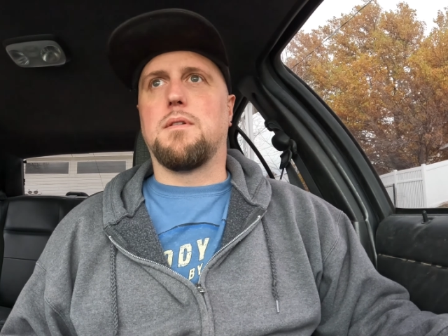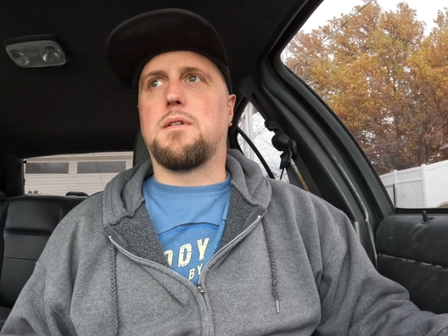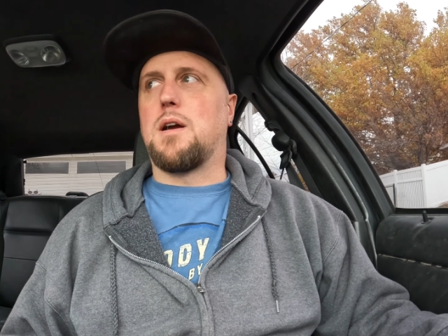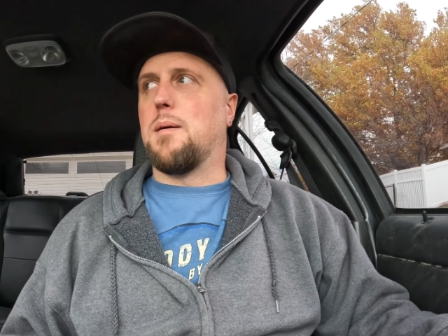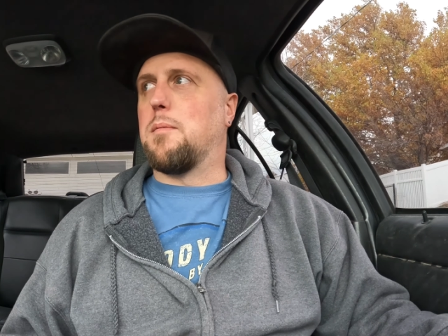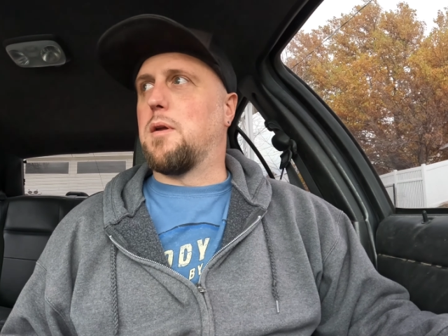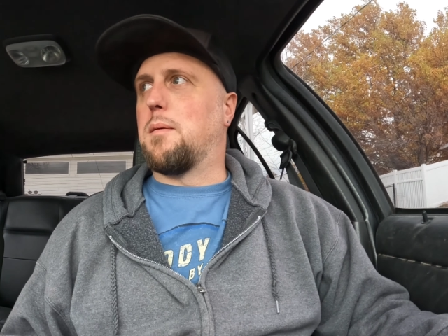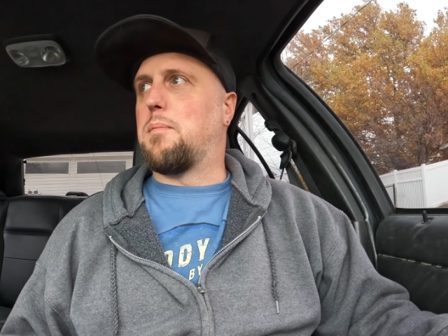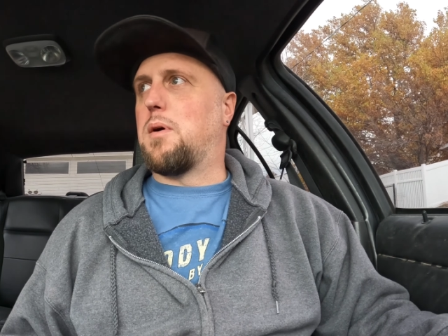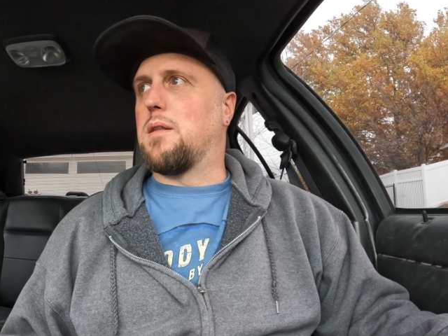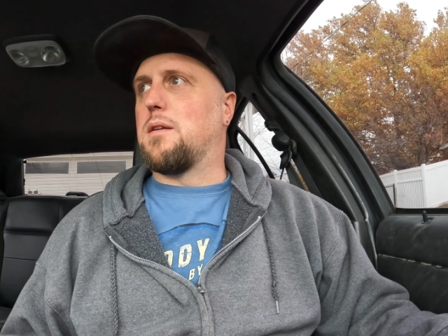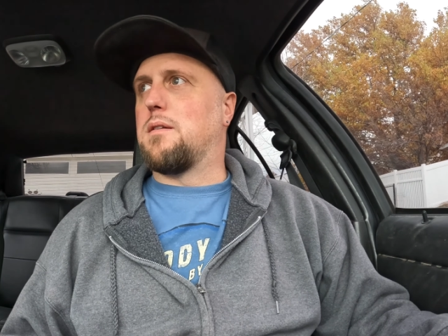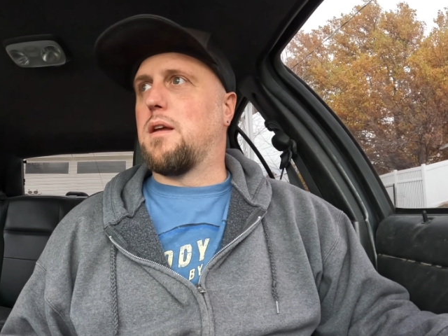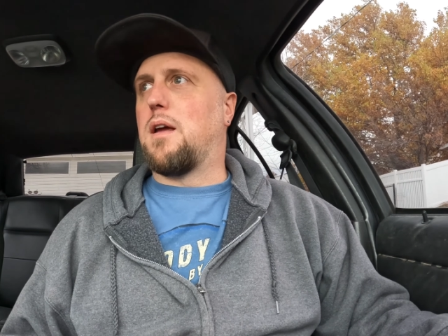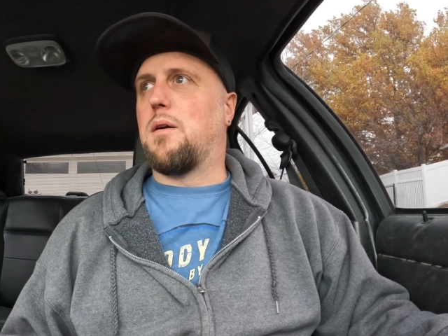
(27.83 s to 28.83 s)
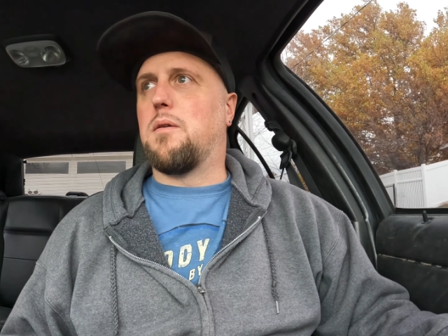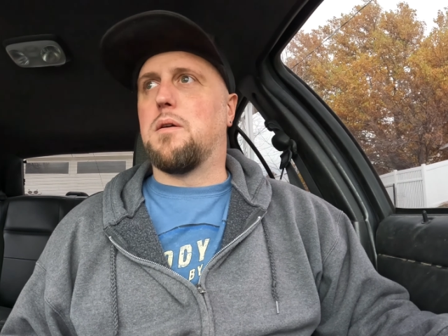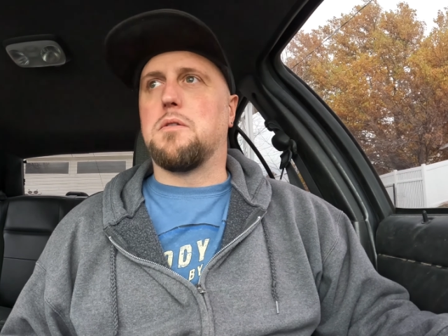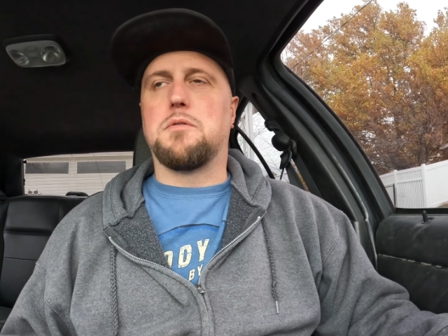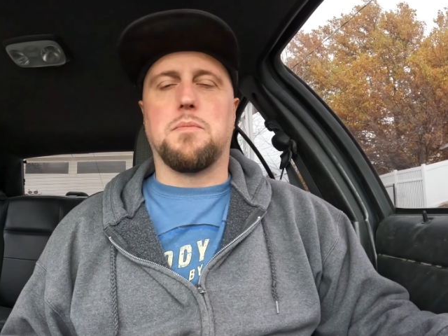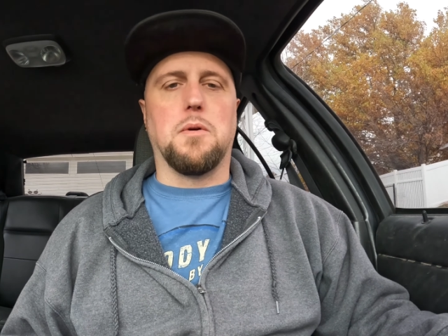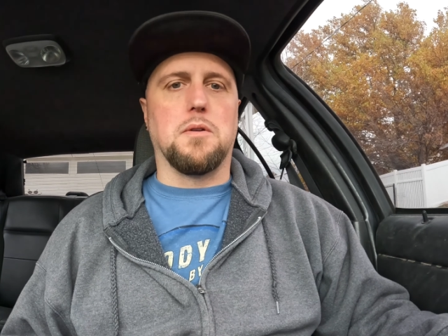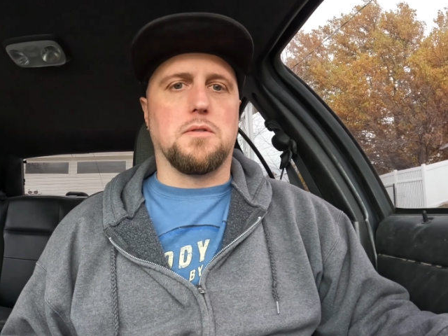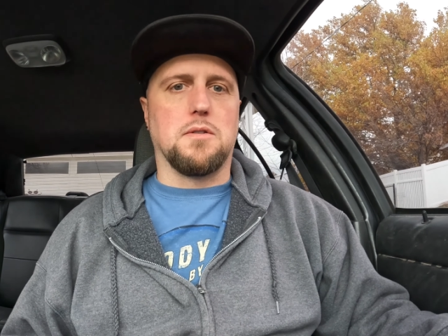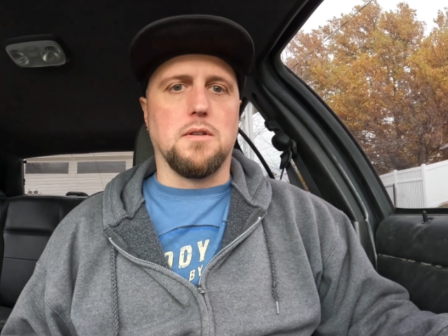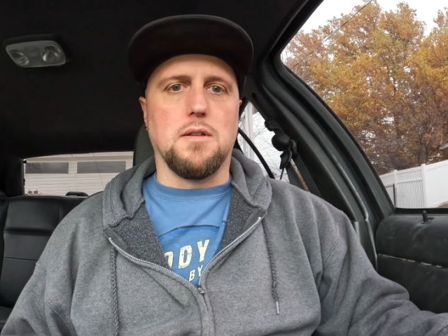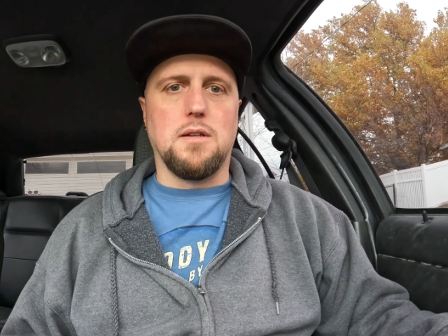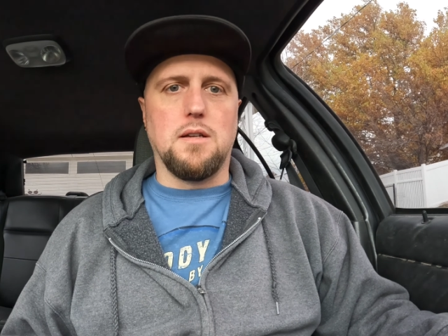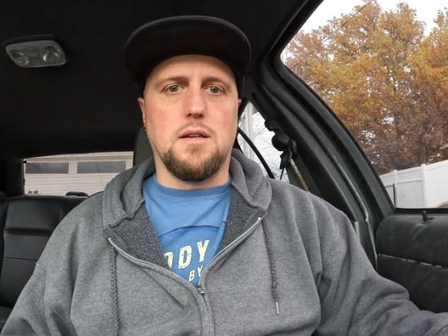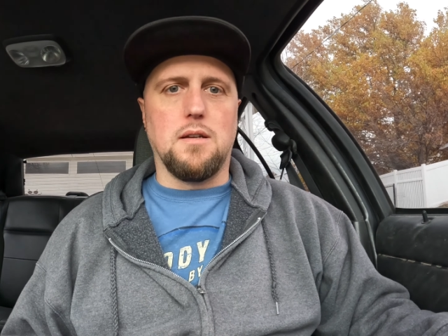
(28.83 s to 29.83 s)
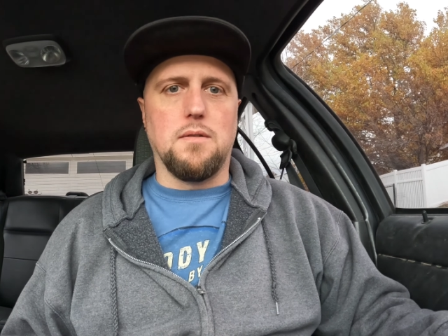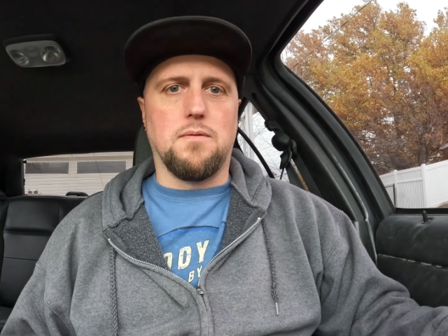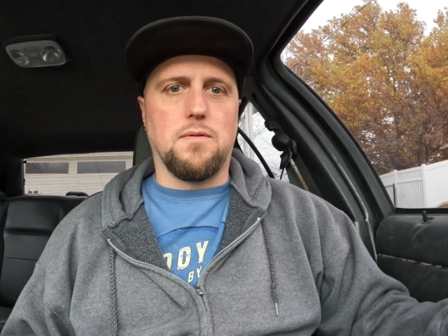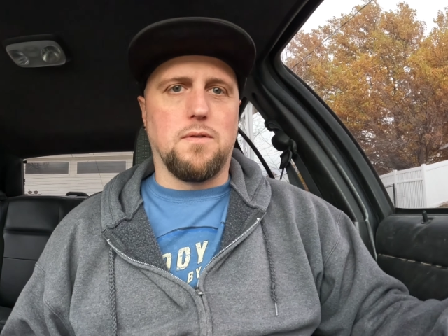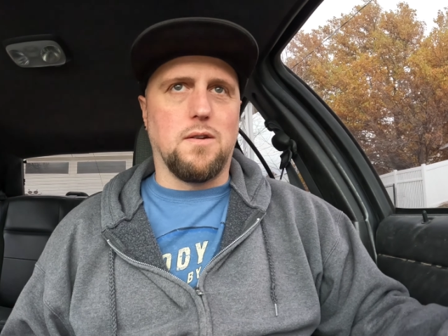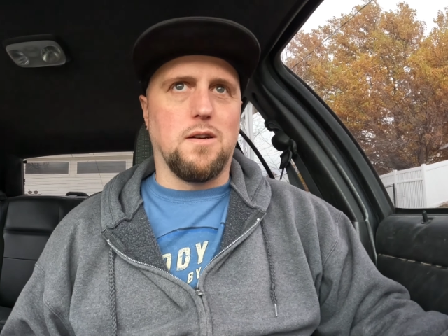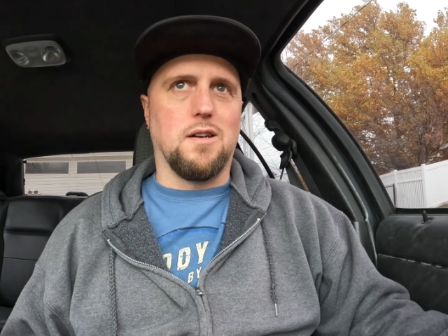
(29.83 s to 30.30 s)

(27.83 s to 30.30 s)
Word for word: coming up on the date we were supposed to leave.